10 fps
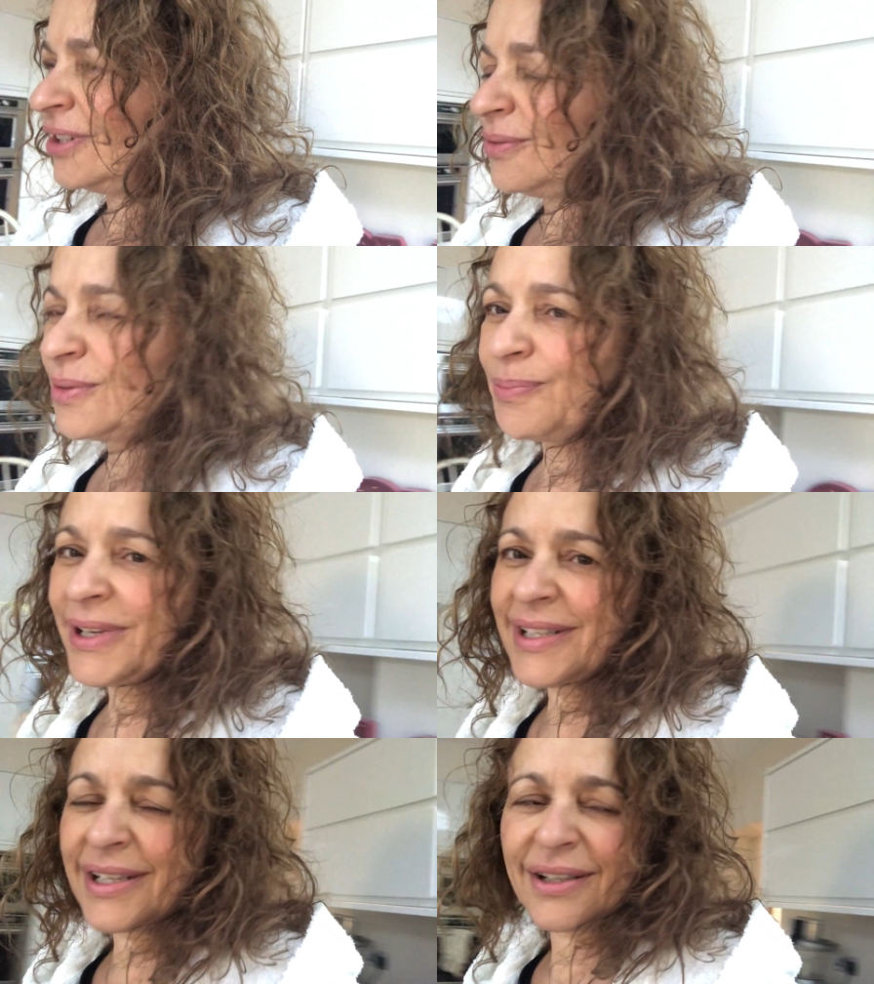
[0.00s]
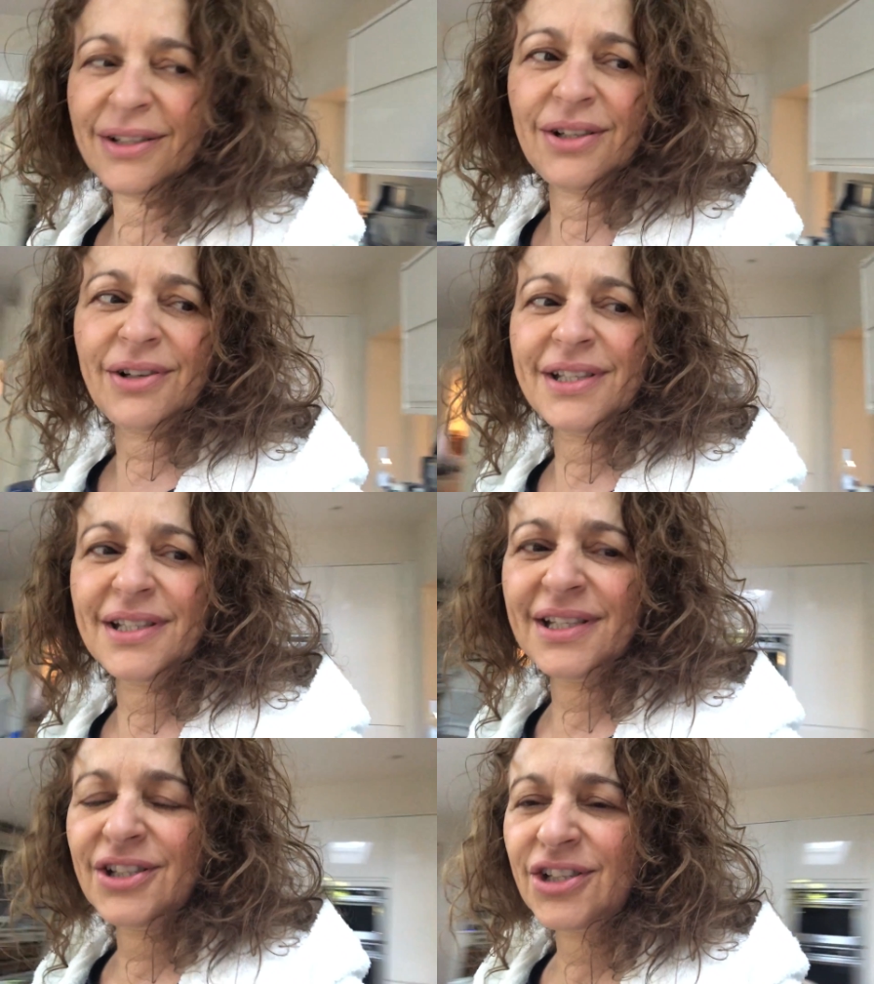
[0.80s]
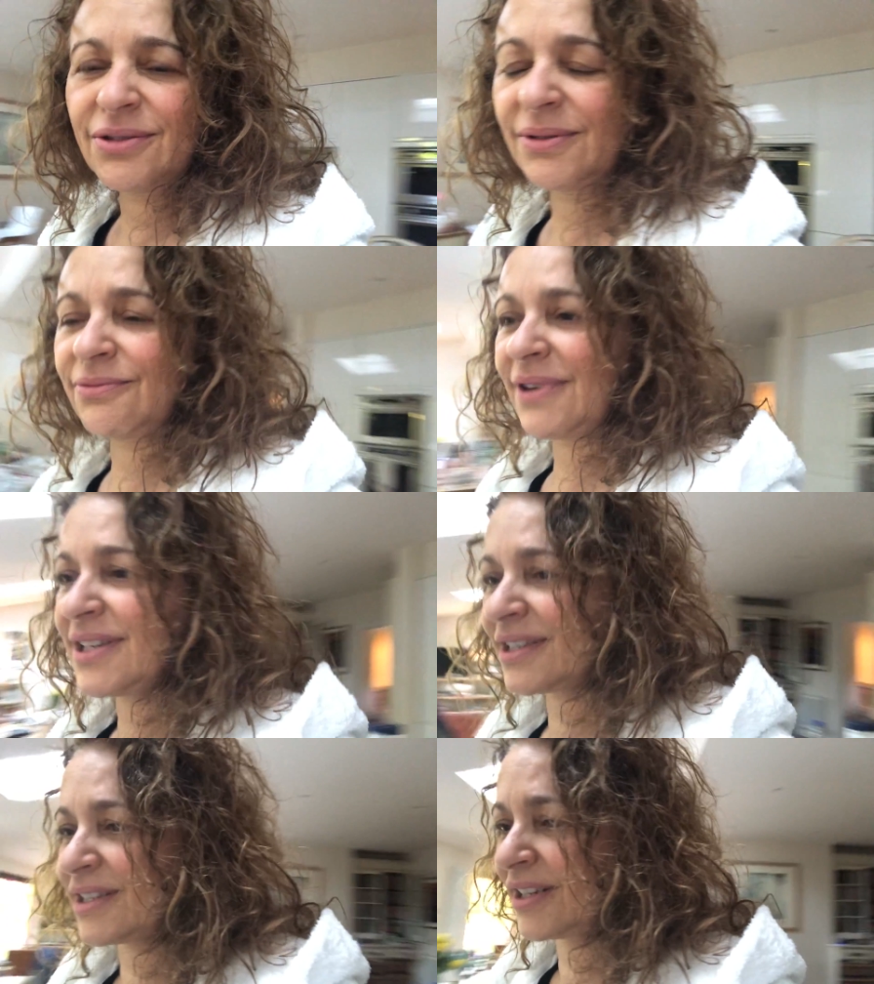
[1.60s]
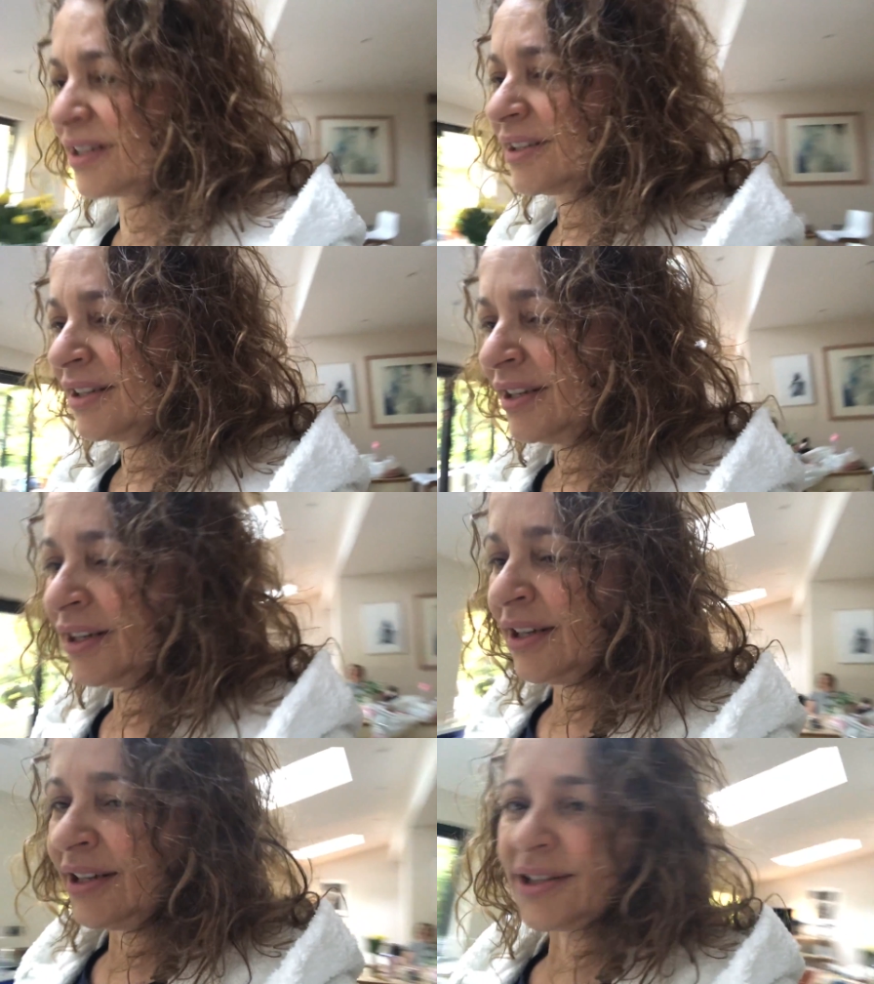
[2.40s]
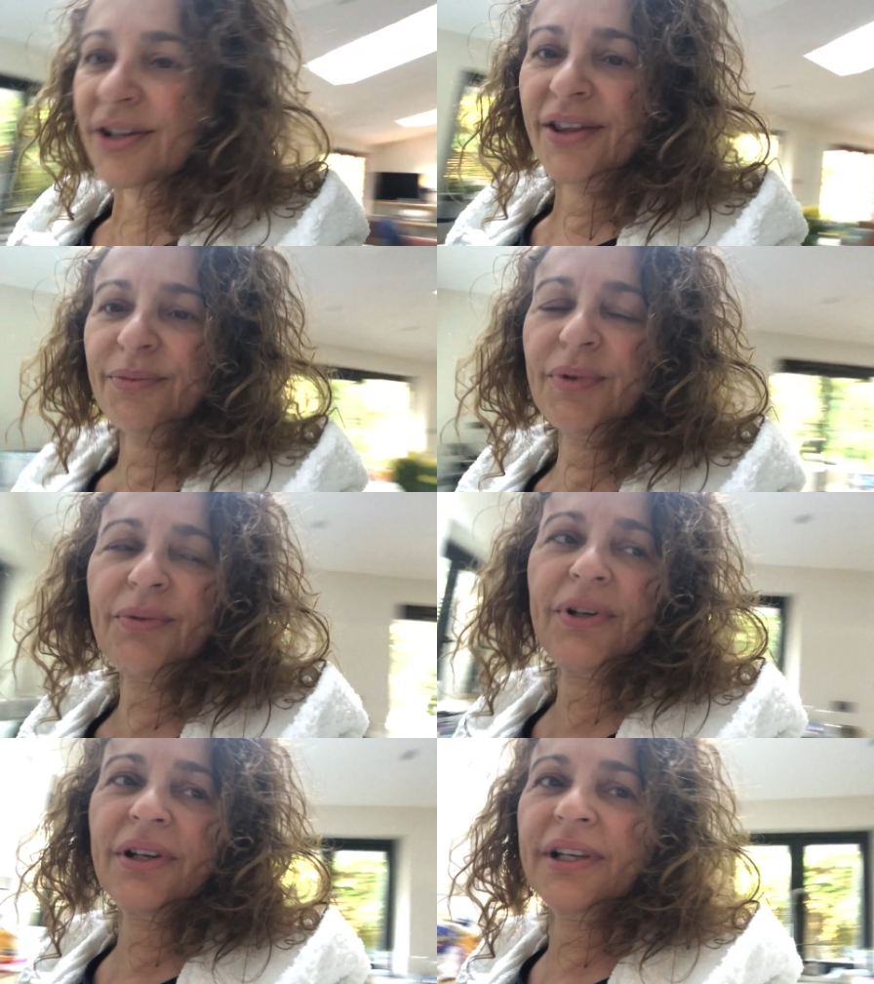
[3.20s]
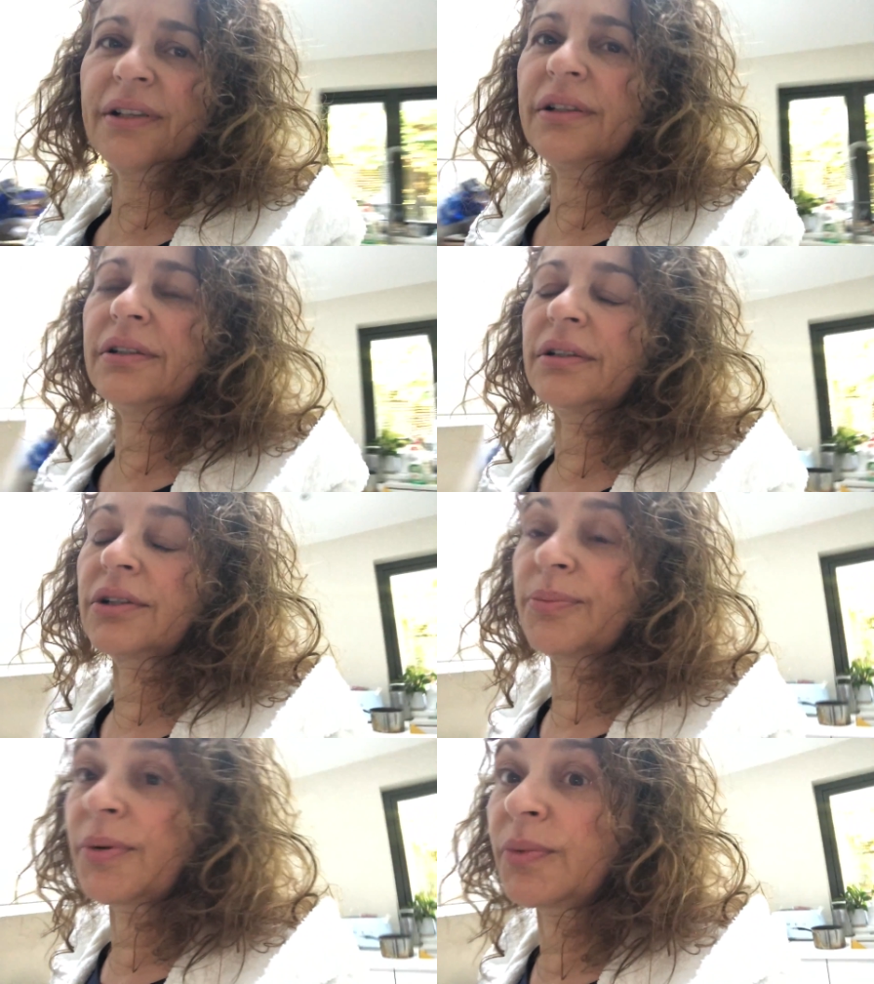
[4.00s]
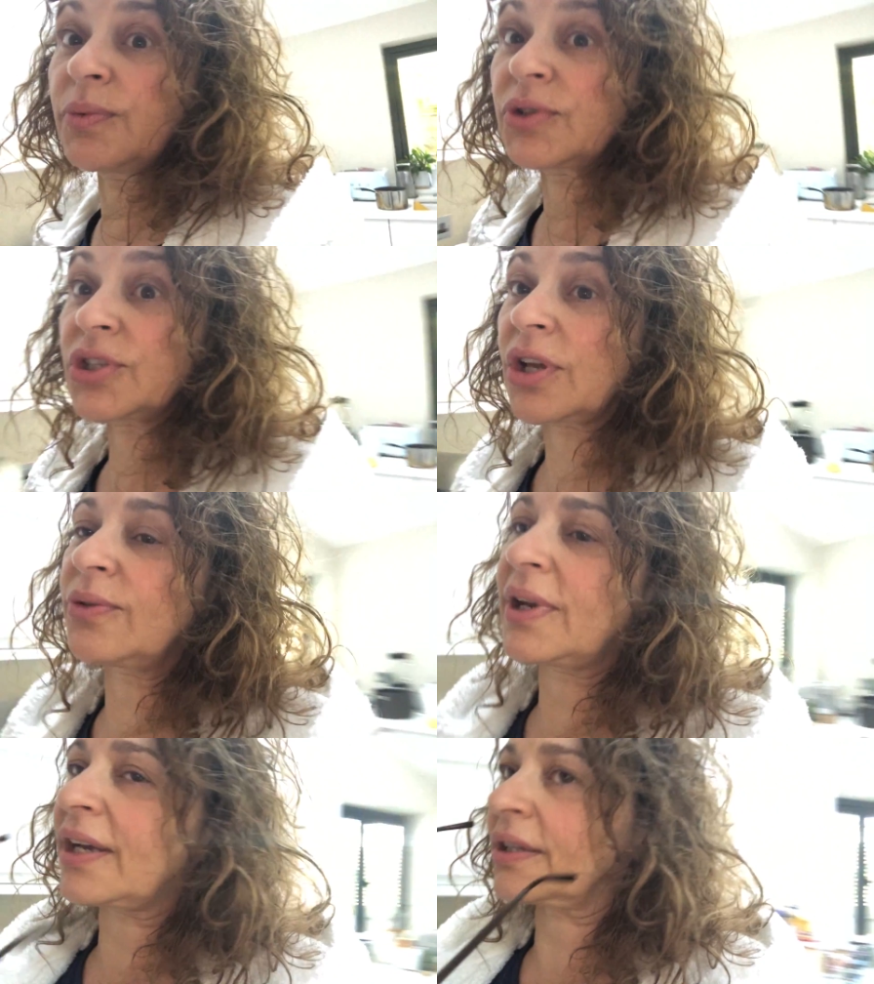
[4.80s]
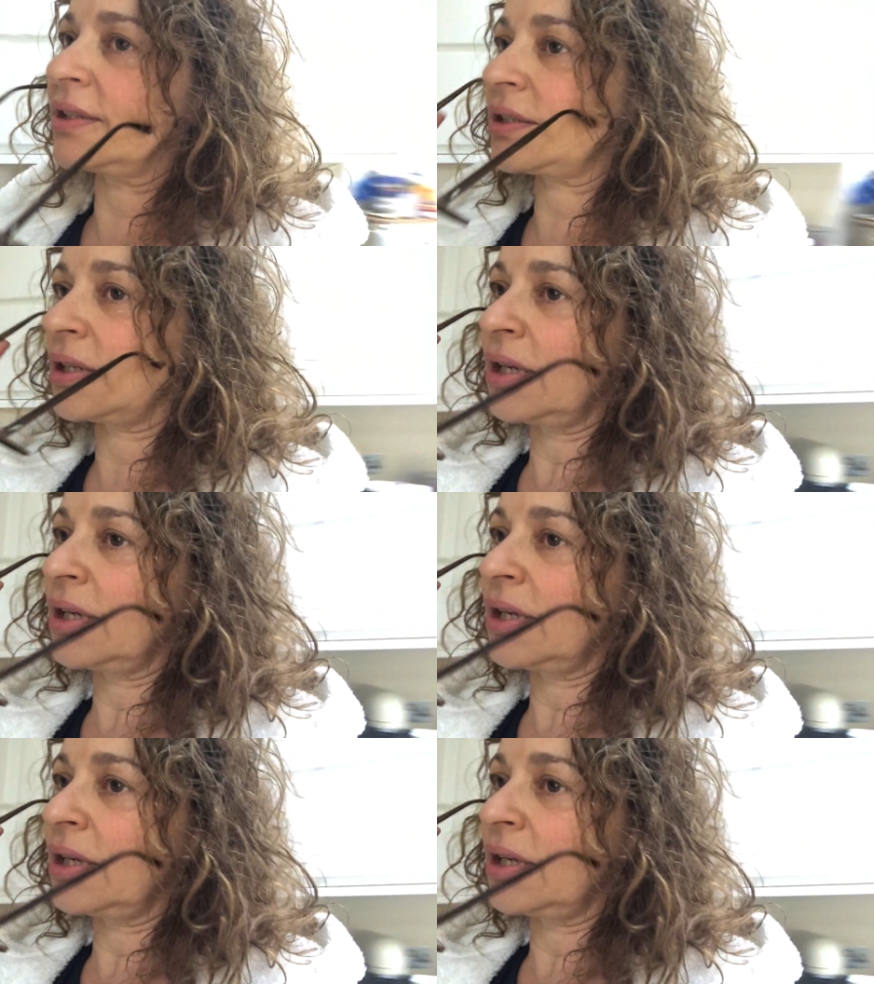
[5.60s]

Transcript: It's beating at 92 at resting. So then we were like, oh God, but we were so knackered.